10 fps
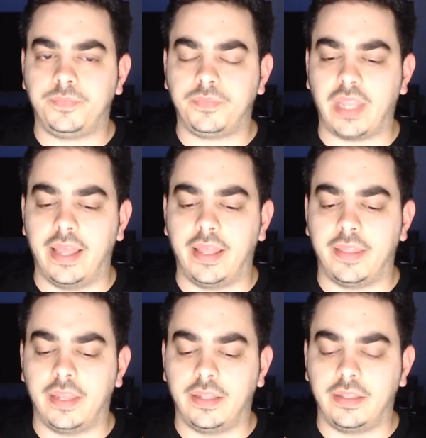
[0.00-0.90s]

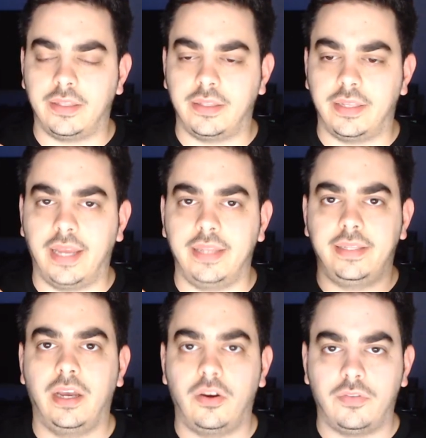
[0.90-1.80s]
and the
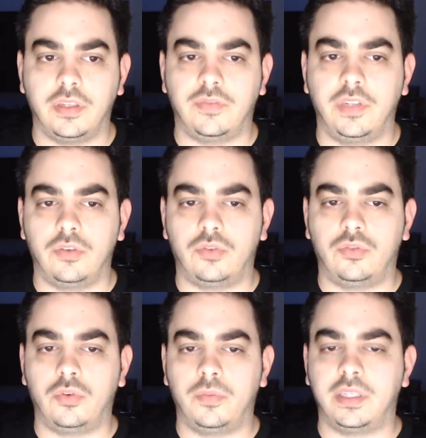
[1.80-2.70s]
idea of this video
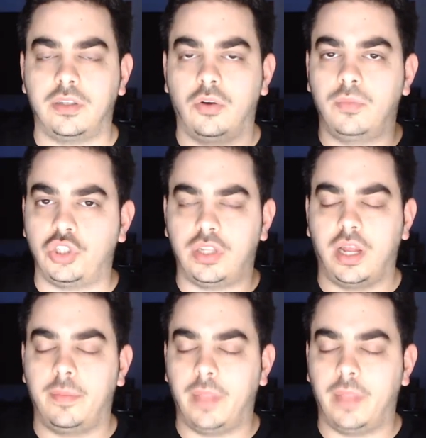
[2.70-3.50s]
took me so much time,